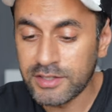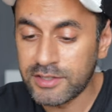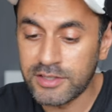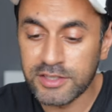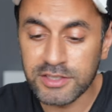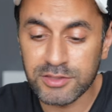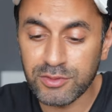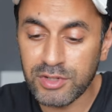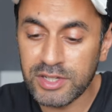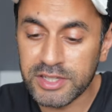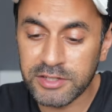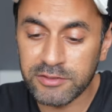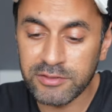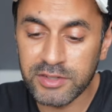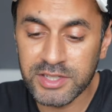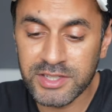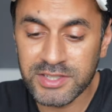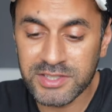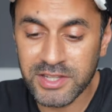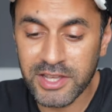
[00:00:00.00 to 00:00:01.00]
it's really
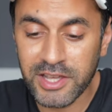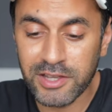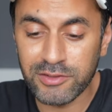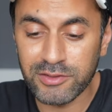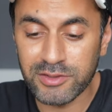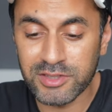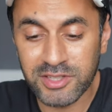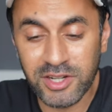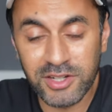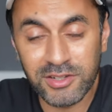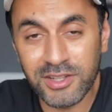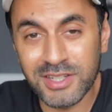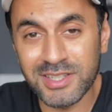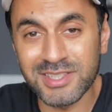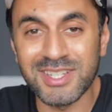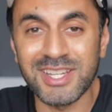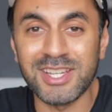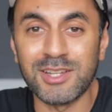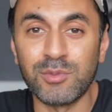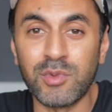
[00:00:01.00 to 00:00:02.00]
convenient to have it's kind of like a
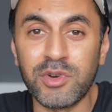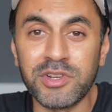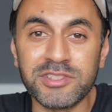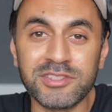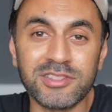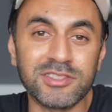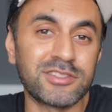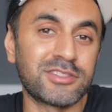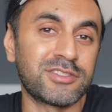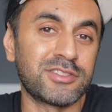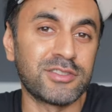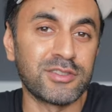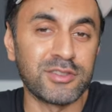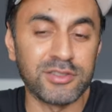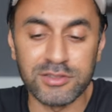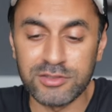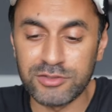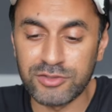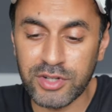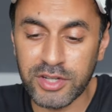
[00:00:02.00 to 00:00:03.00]
second monitor
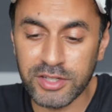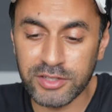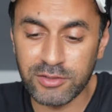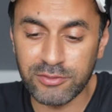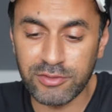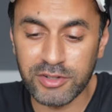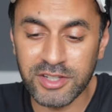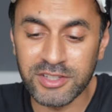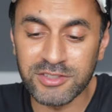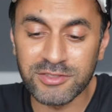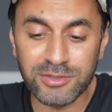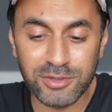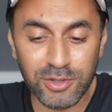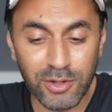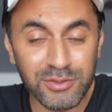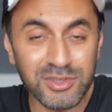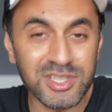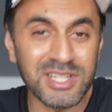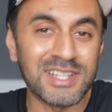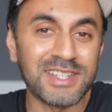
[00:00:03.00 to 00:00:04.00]
to track your financials
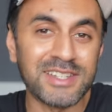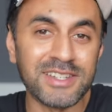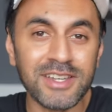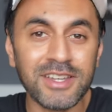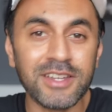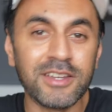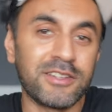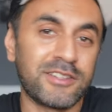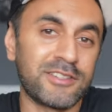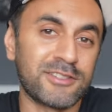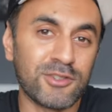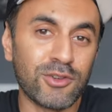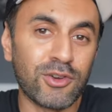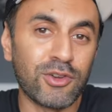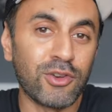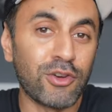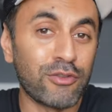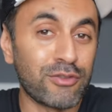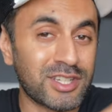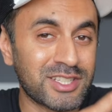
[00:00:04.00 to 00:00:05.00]
obviously there's not a
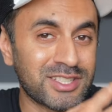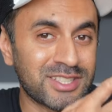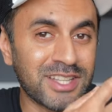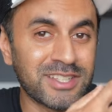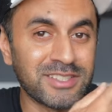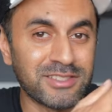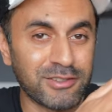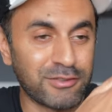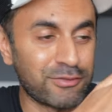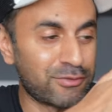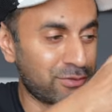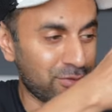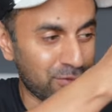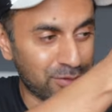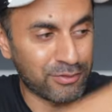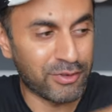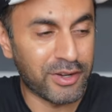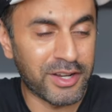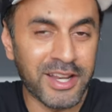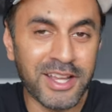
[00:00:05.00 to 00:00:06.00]
lot of extensive
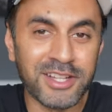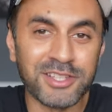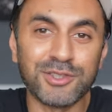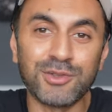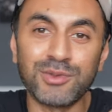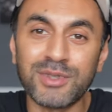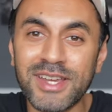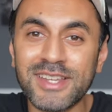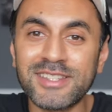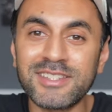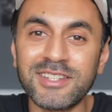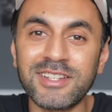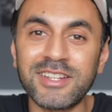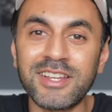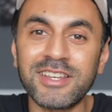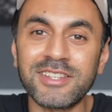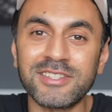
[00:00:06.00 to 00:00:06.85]
financial data there.